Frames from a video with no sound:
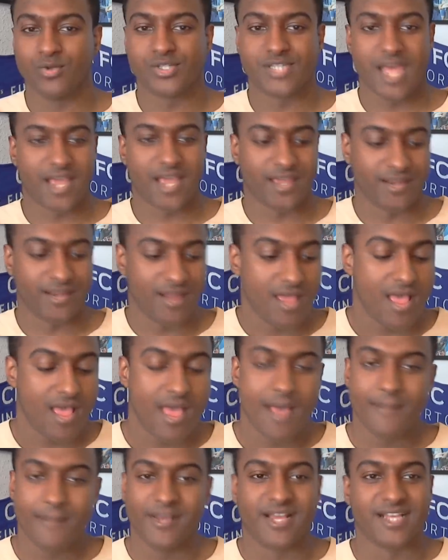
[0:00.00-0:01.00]
second
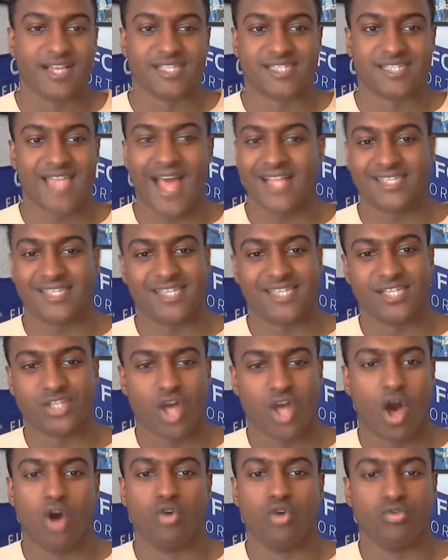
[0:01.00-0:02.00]
because that's his
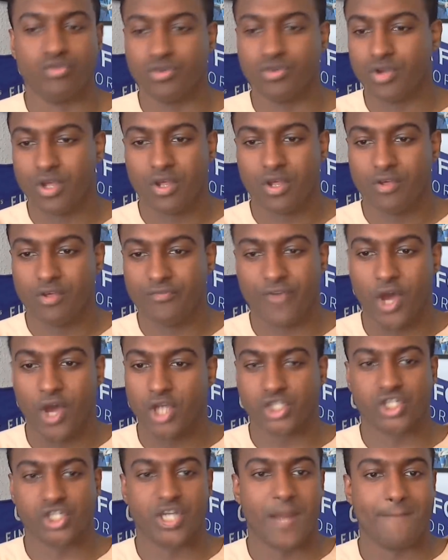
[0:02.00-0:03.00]
own
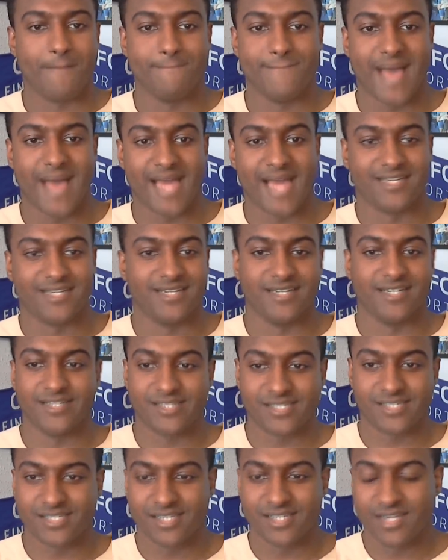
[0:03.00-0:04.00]
version of
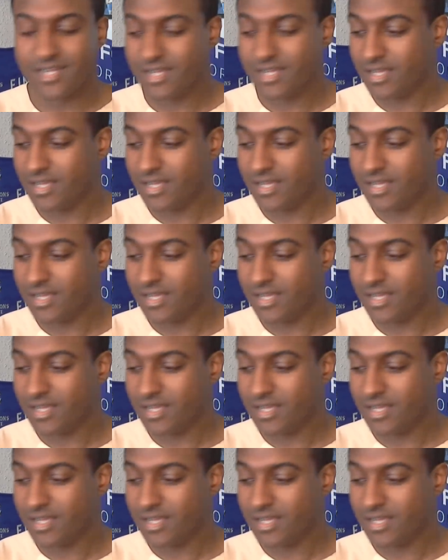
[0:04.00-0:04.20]
madness.